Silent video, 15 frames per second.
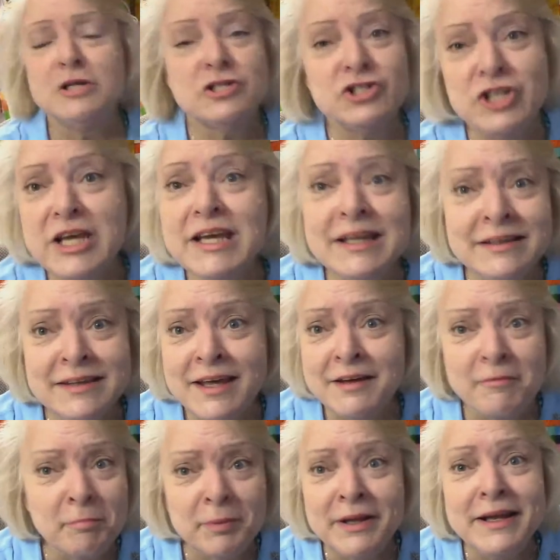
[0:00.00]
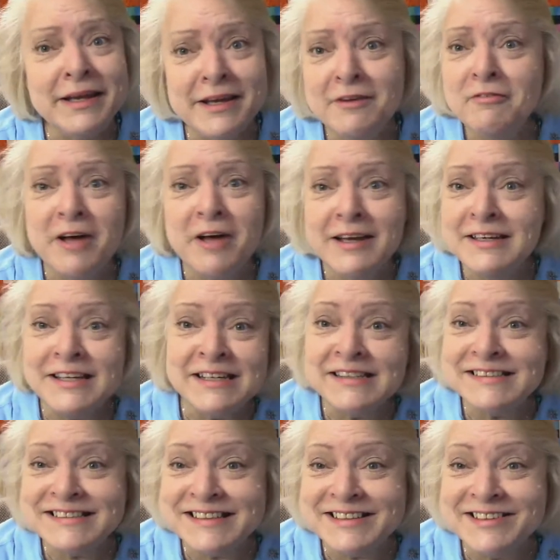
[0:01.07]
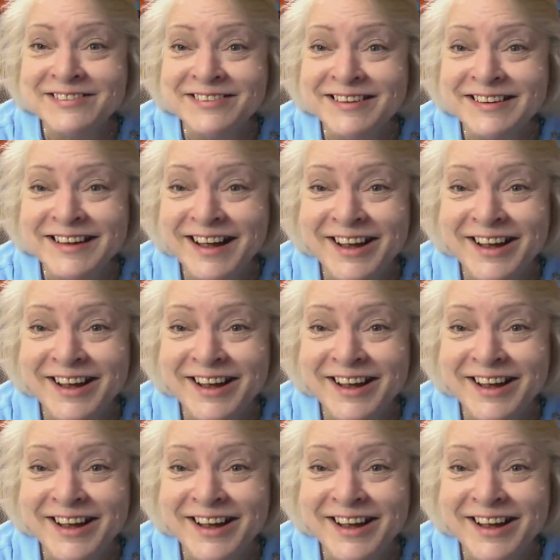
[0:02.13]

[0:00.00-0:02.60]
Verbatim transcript: she can think of plenty of ideas to do an